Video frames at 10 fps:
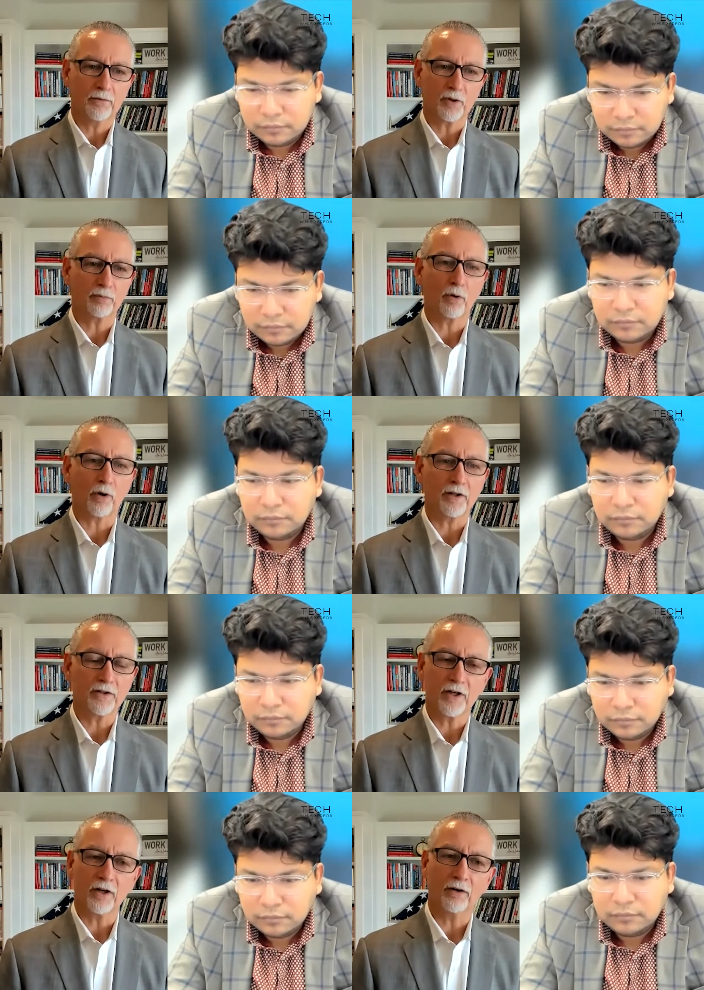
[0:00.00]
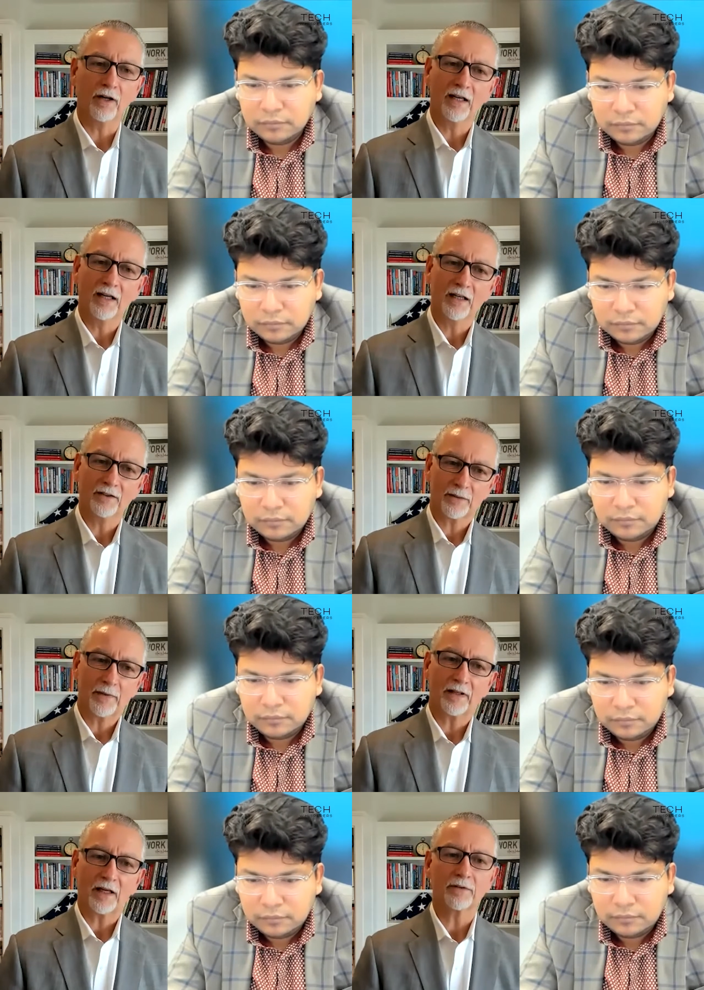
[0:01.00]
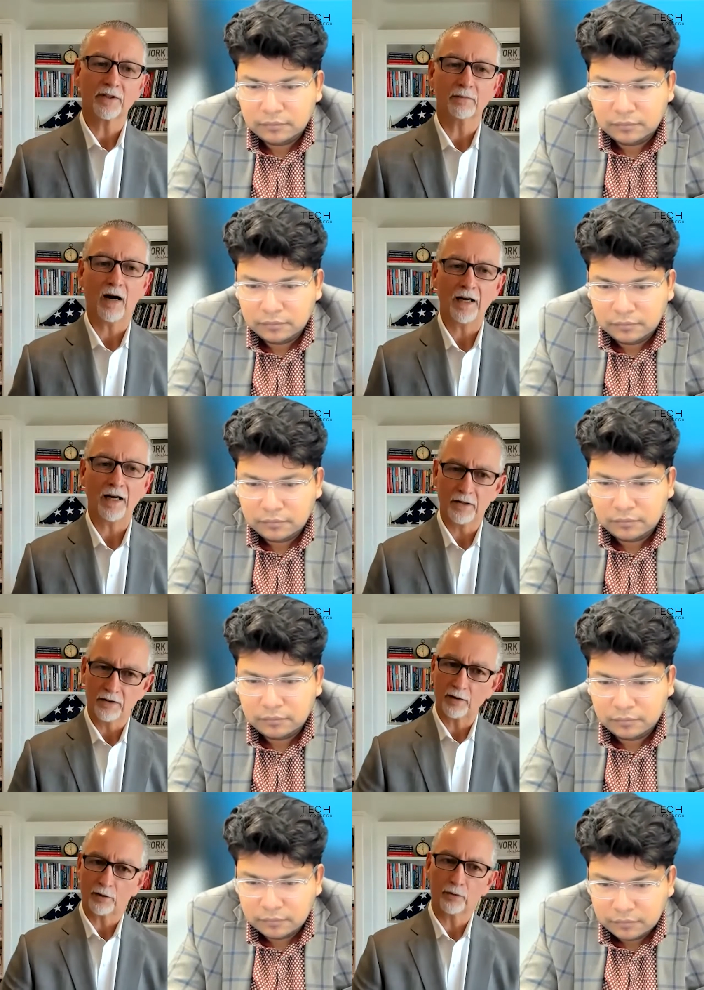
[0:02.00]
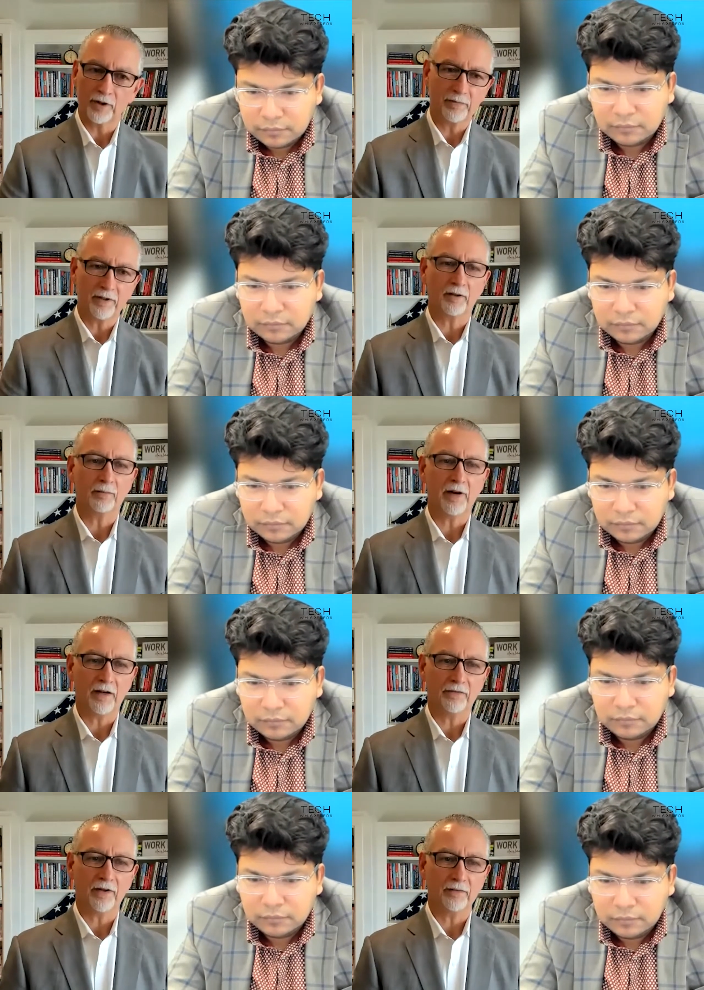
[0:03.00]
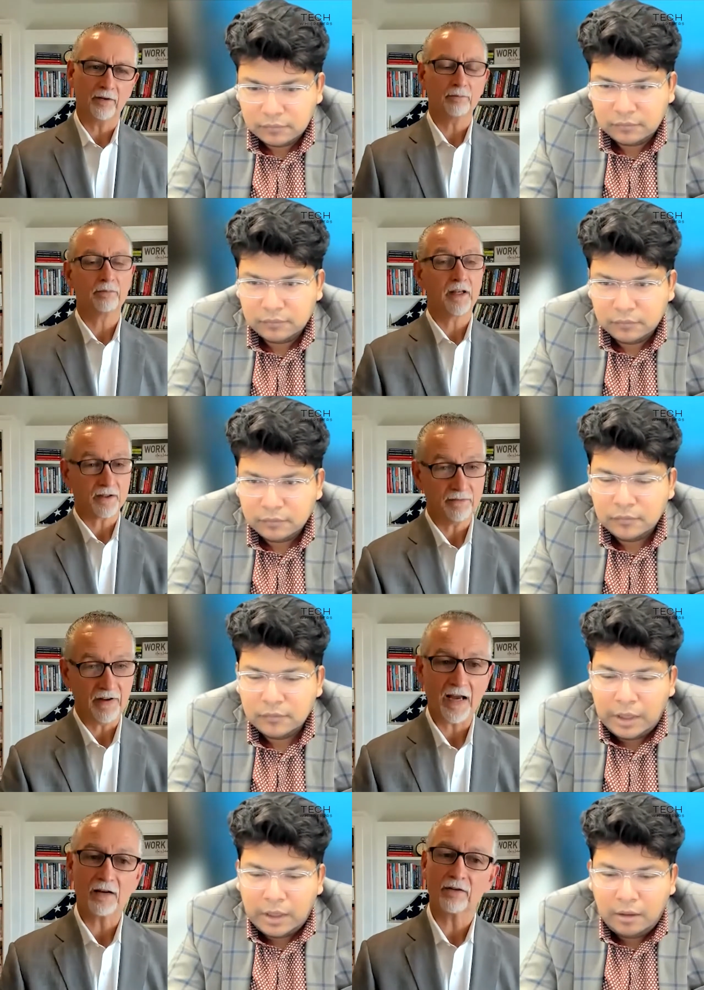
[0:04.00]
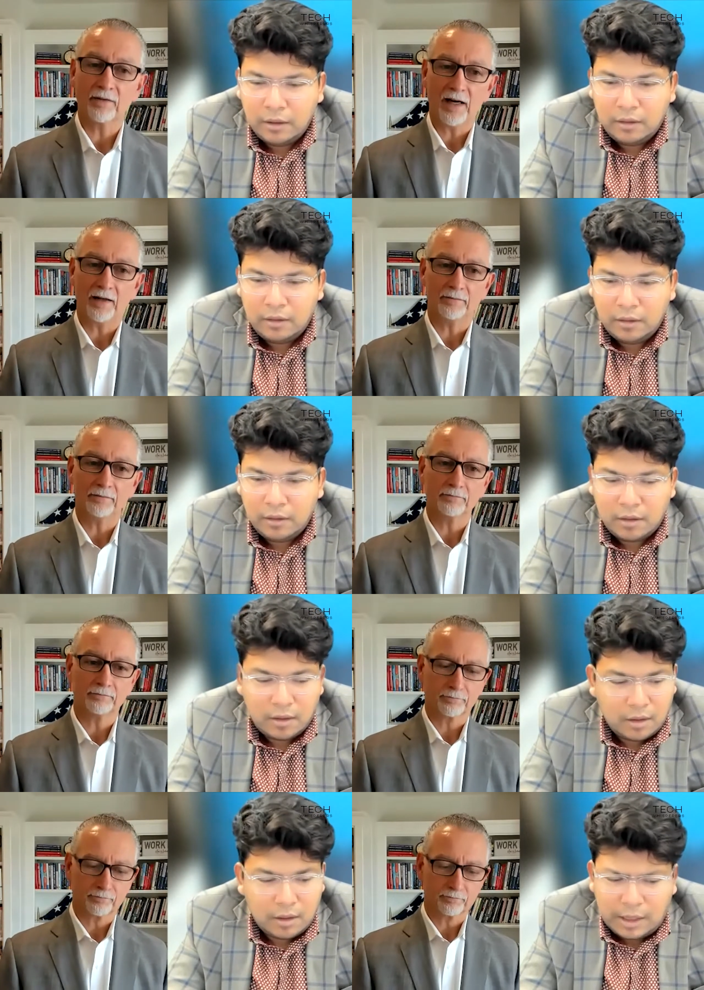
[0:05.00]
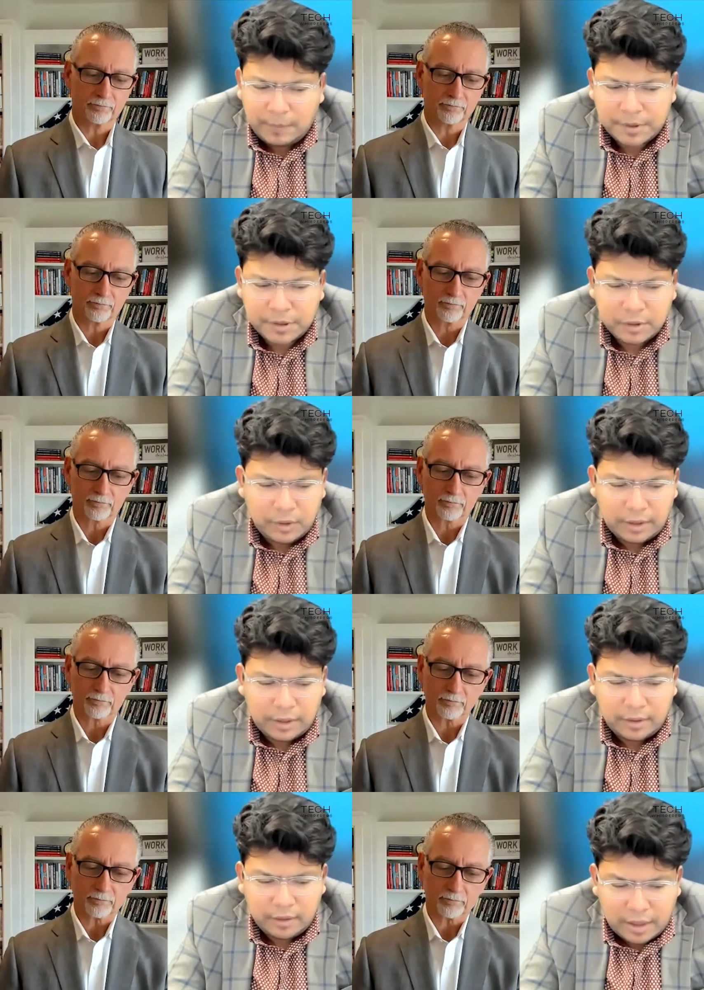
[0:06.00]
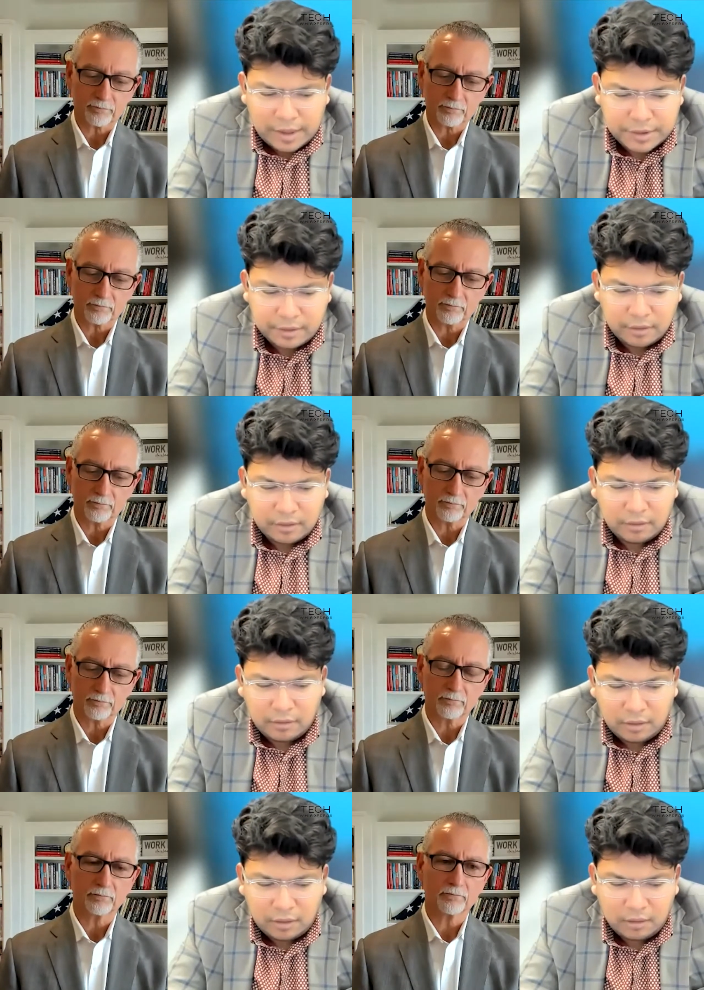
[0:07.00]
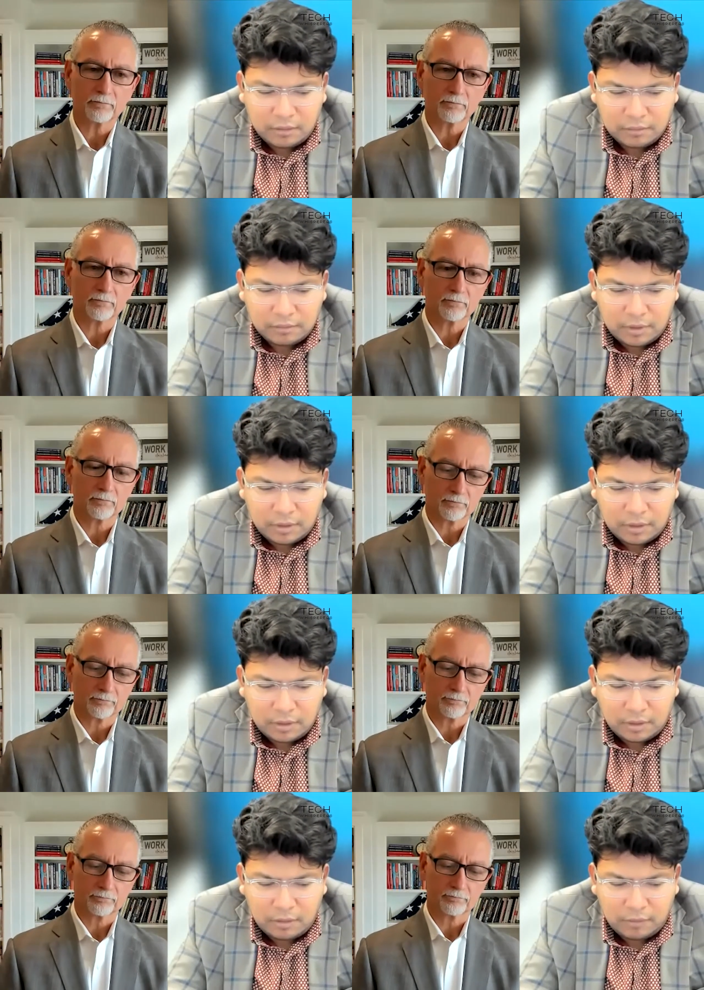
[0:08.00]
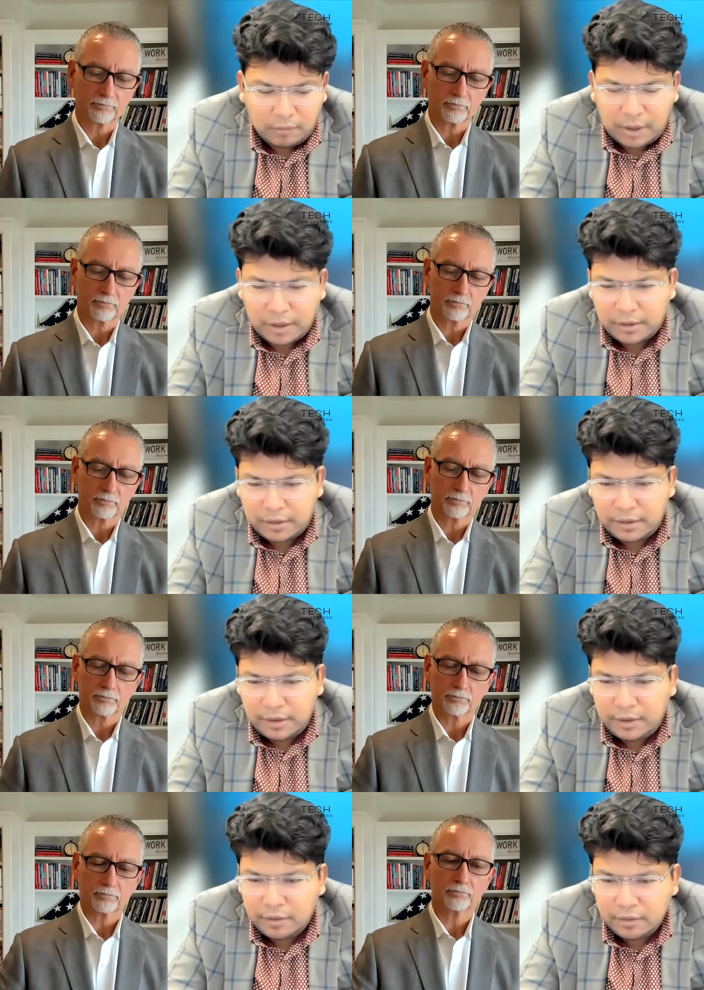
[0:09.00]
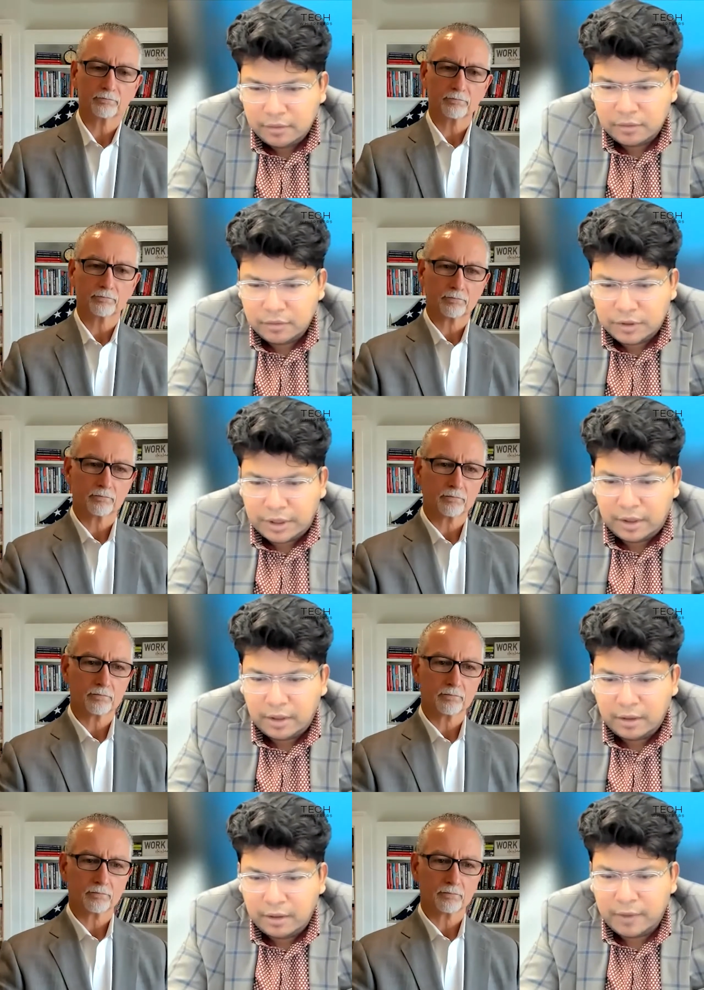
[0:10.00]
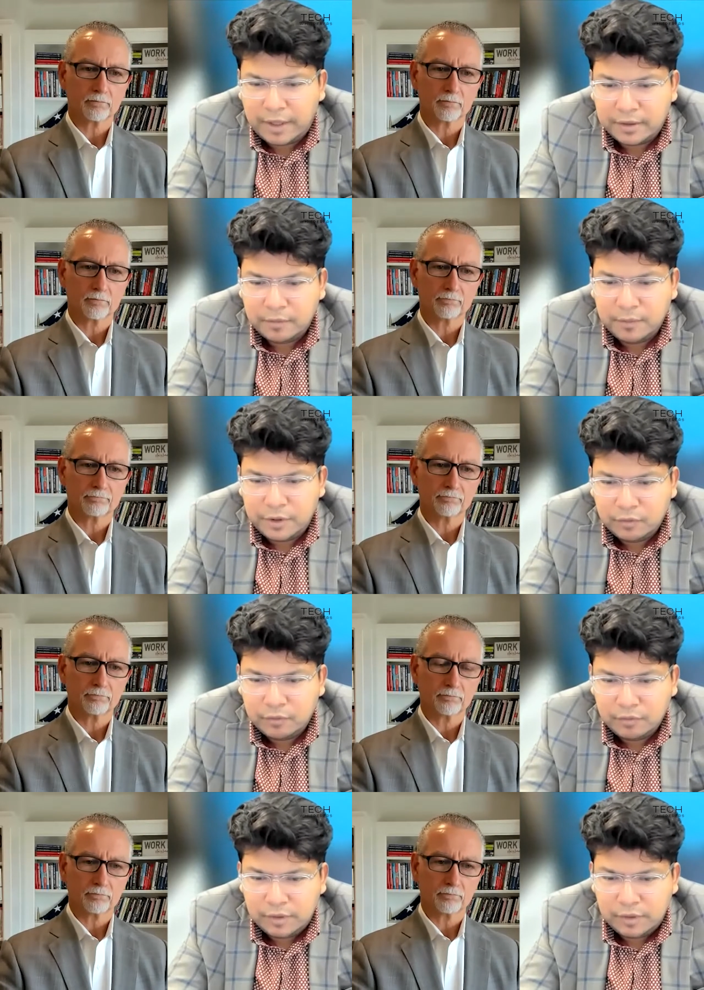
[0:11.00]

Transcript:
Speaker 1: support. So, is there something that comes to mind who you think would really be able to benefit, get some value from that?
Speaker 2: Absolutely. I think last year, uh, our marketing leader, Jen and I invited me to